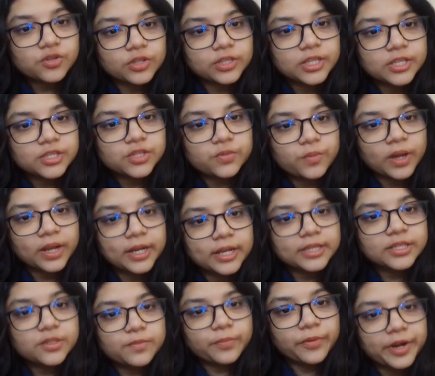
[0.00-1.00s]
this one
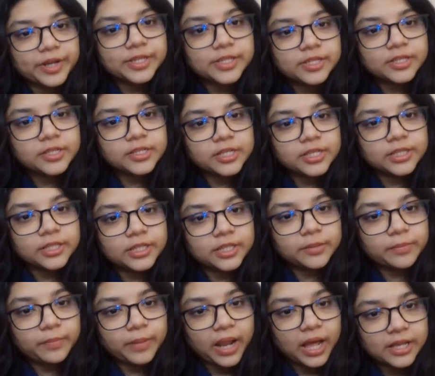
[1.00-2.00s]
is present in the
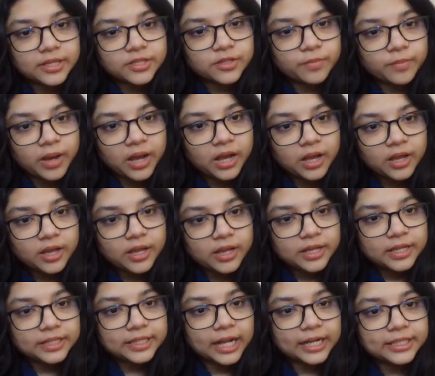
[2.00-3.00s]
plasma.
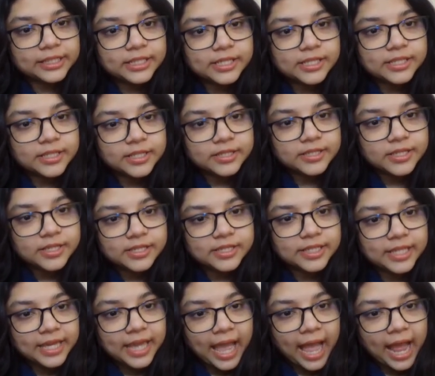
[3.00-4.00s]
That is, this is
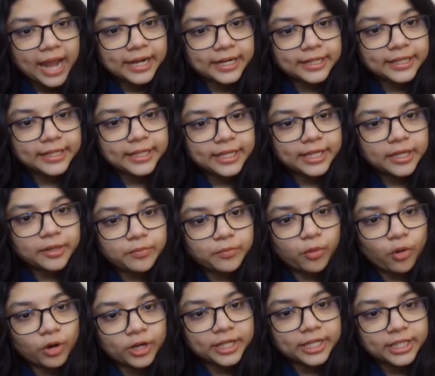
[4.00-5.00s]
the
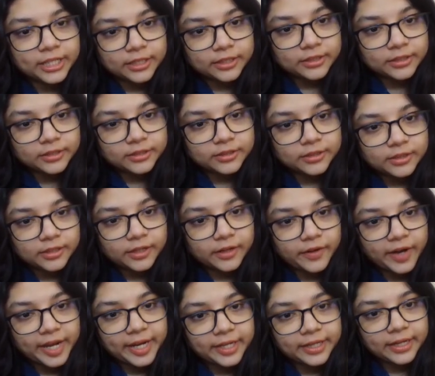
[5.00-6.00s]
antibody,
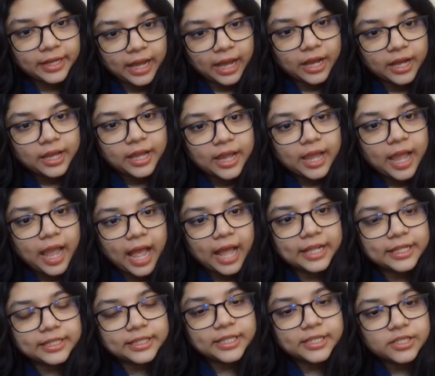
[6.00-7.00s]
right now.
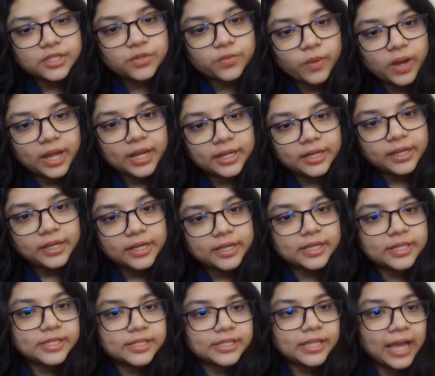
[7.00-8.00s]
And this one
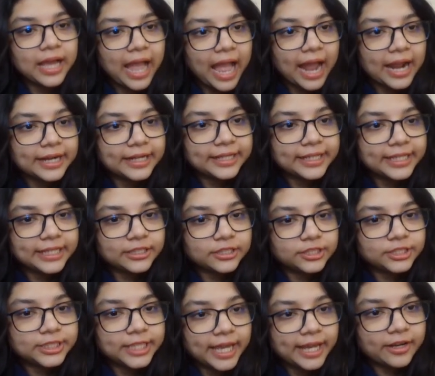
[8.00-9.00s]
is the
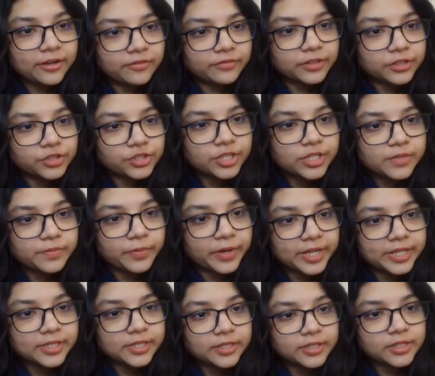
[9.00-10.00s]
antigen which is
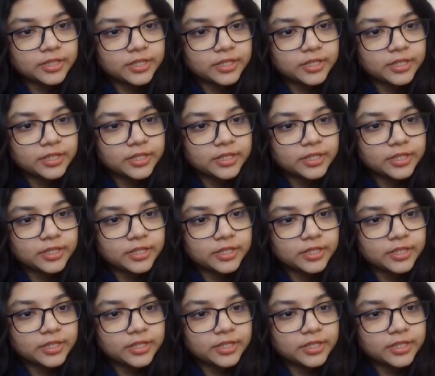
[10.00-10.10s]
present.